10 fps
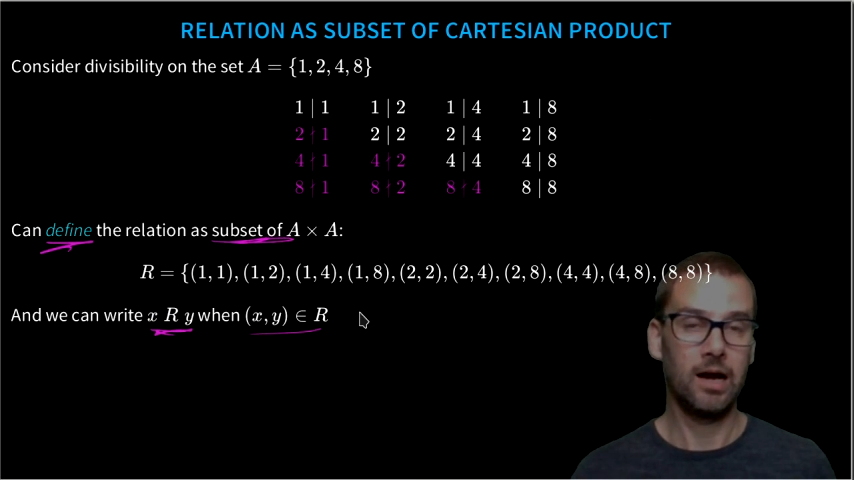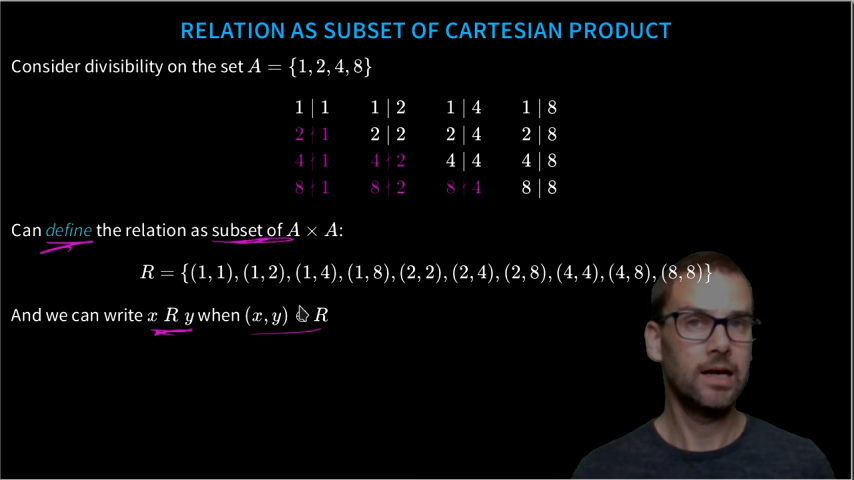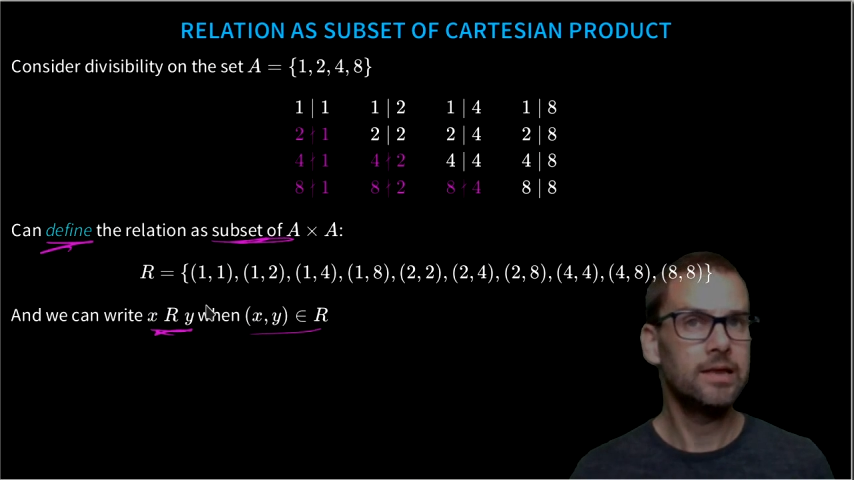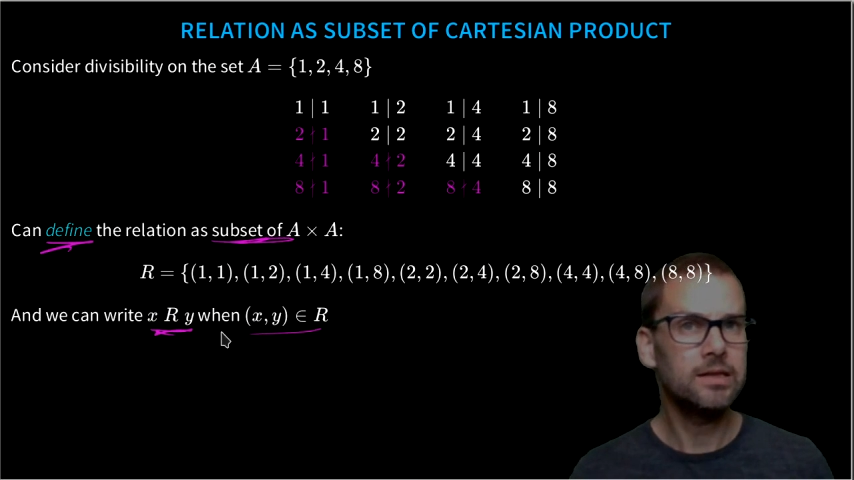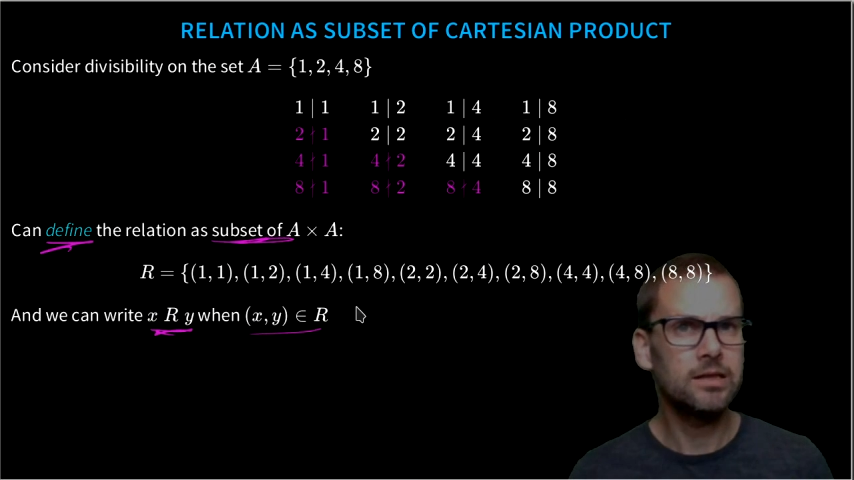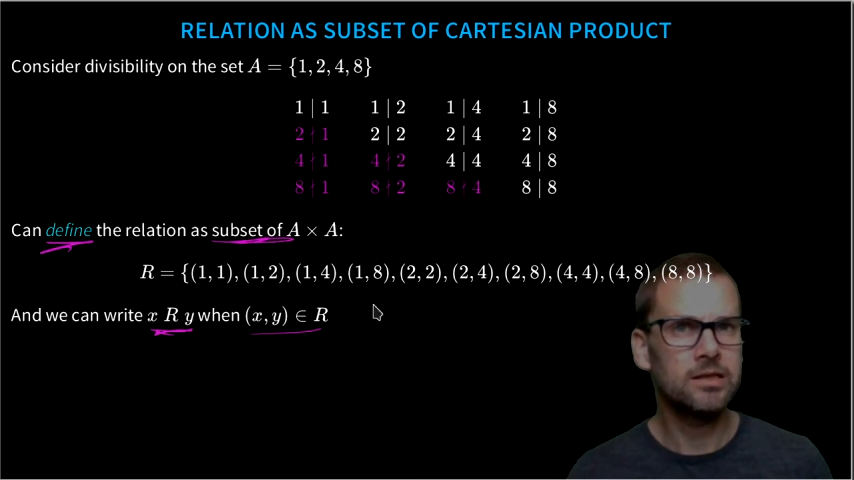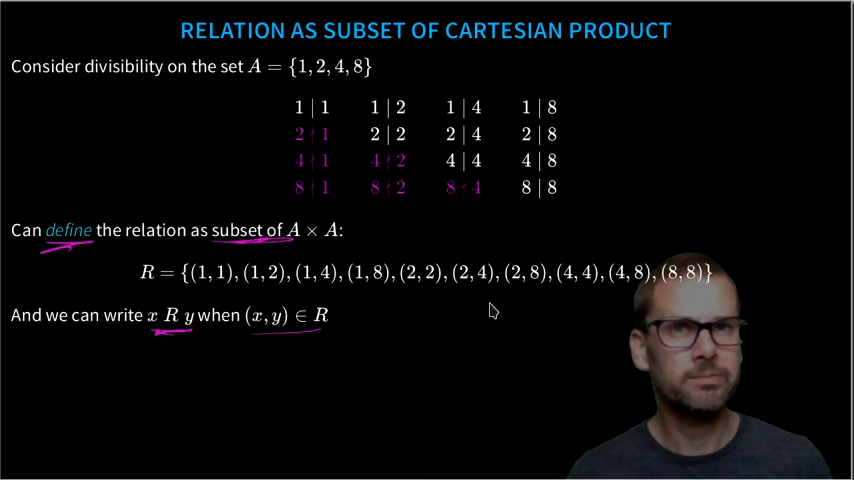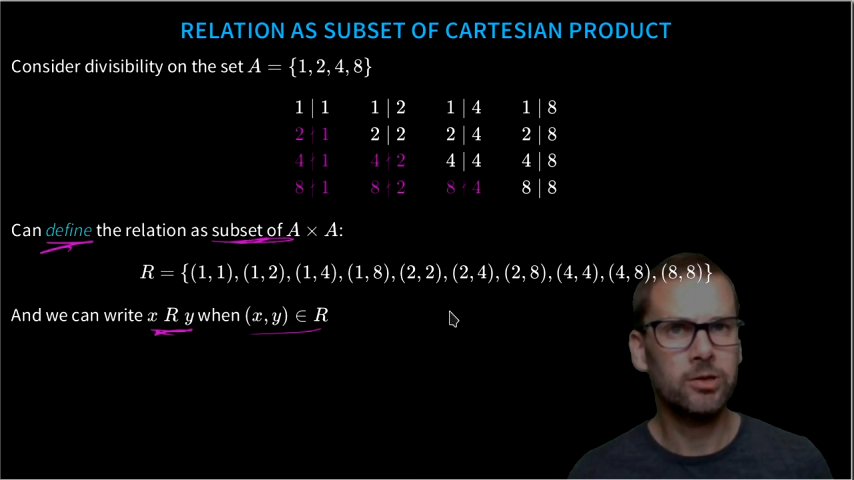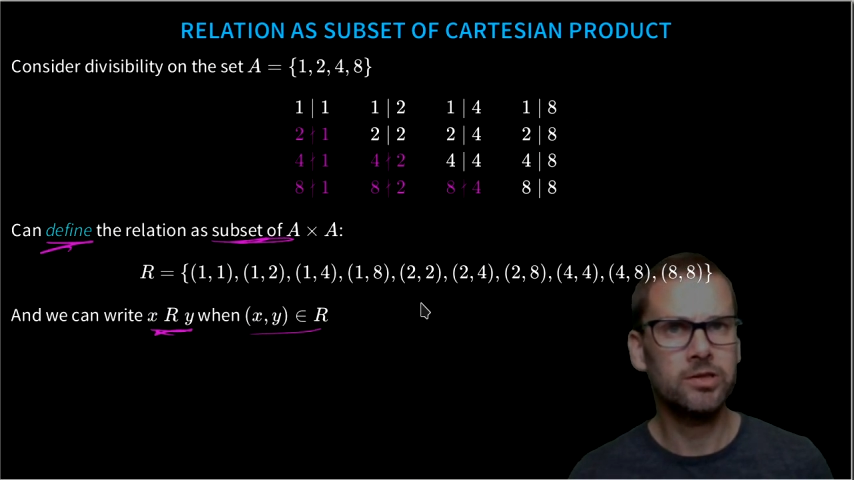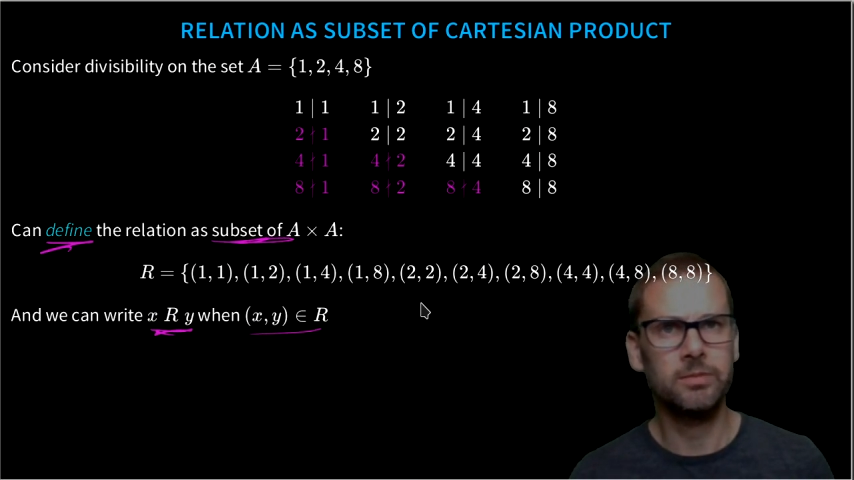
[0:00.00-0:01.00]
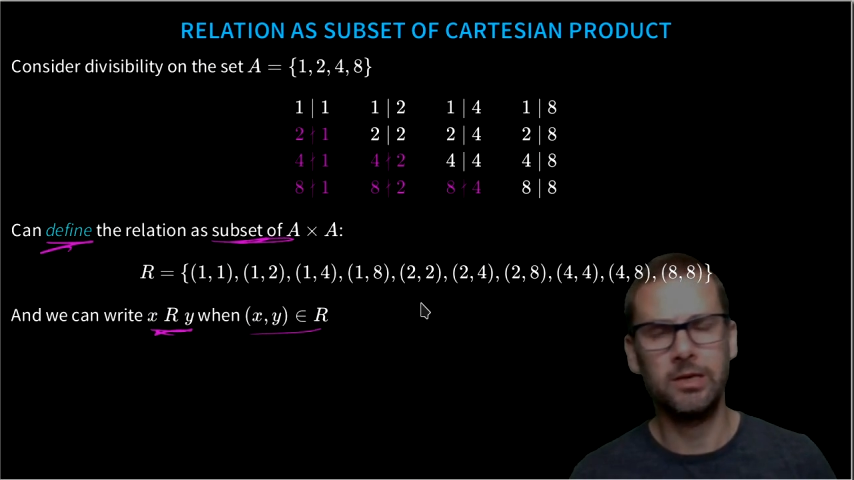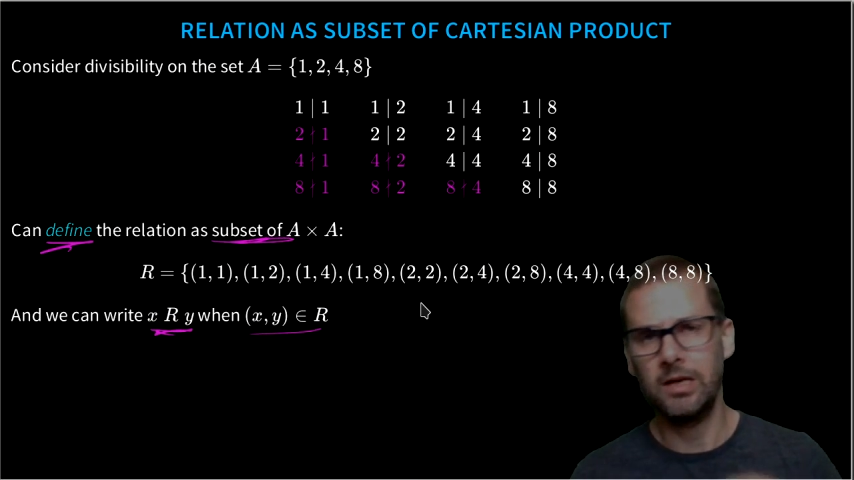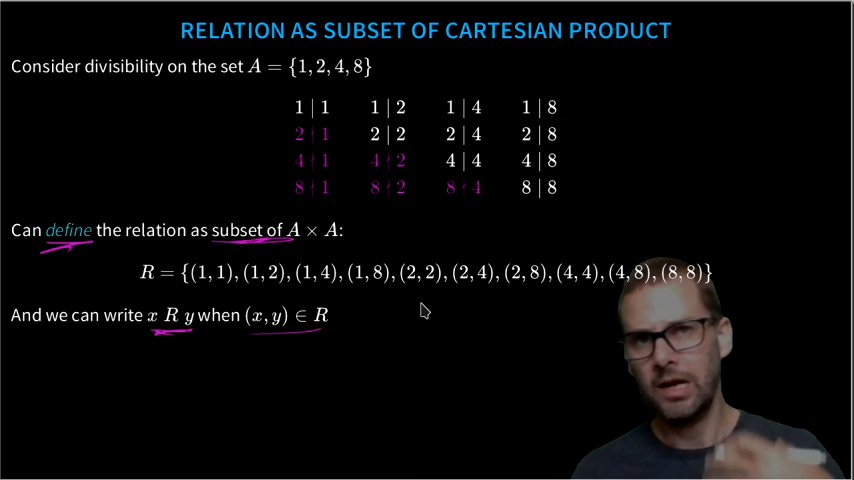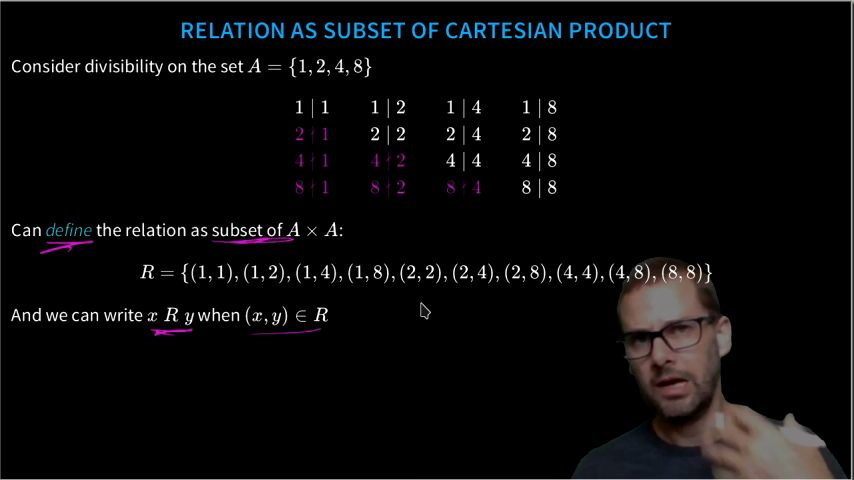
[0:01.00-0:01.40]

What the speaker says: And this is supposed to be